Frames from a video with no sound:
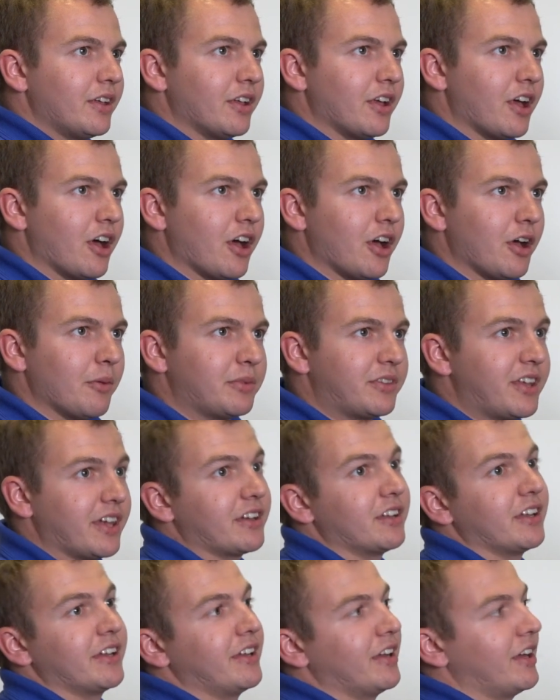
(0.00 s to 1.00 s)
Uh,
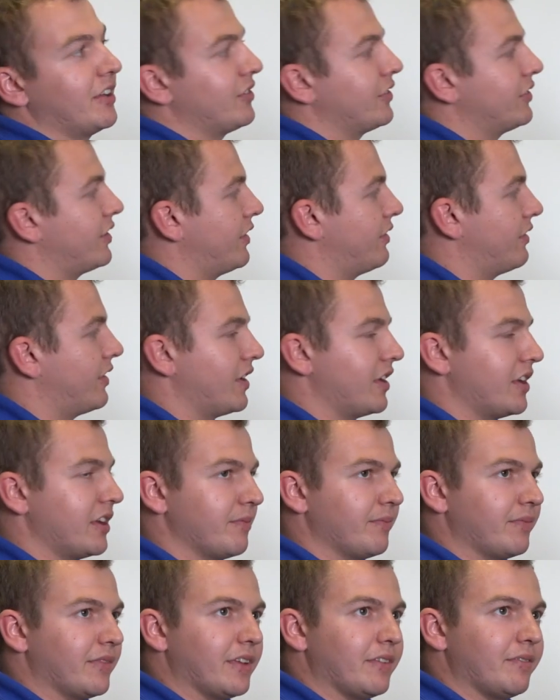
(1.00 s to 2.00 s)
particularly, as I said,
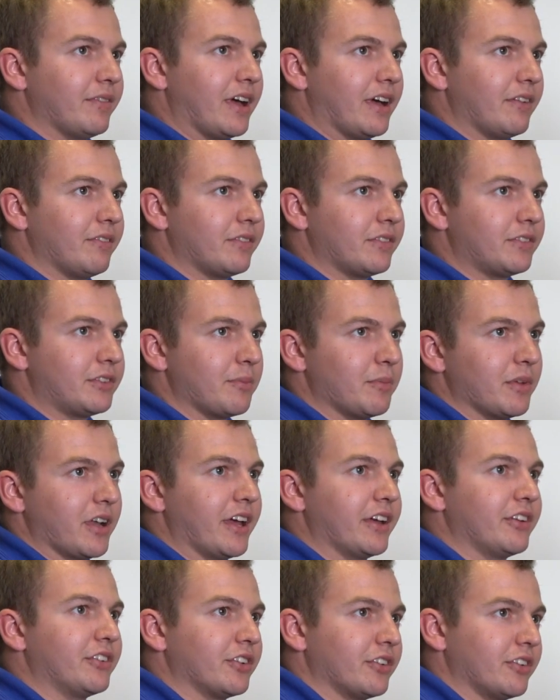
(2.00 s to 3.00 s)
the
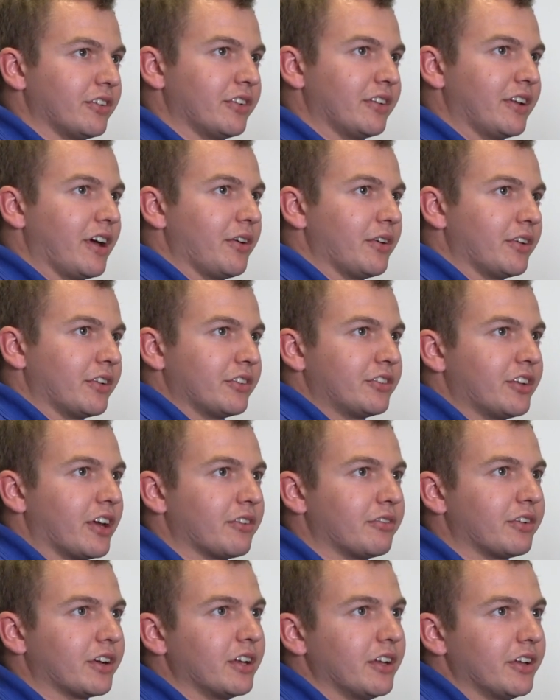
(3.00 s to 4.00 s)
simulation and how you can
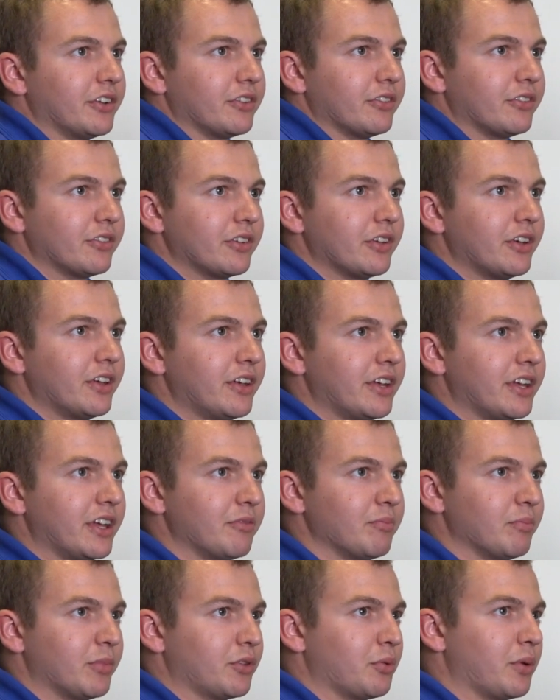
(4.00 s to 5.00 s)
check for collisions,
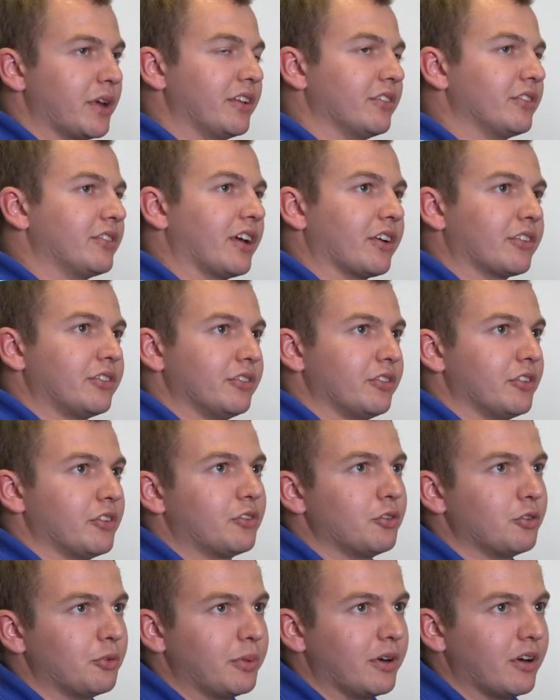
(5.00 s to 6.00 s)
even between sections of
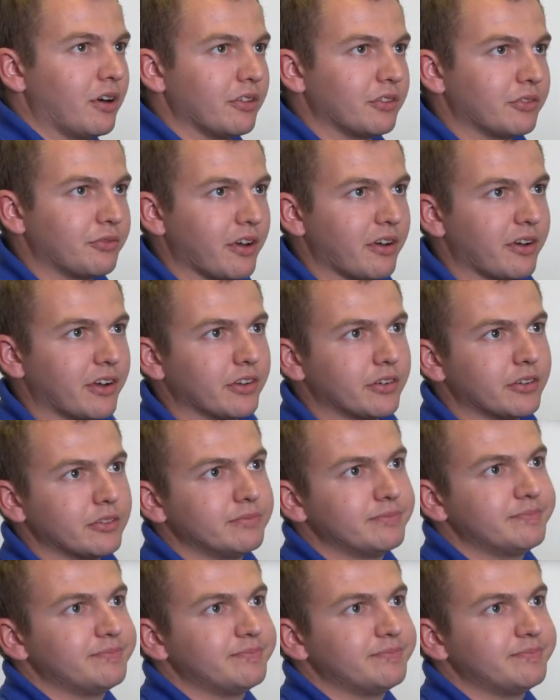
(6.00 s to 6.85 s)
the toolpath, is very good.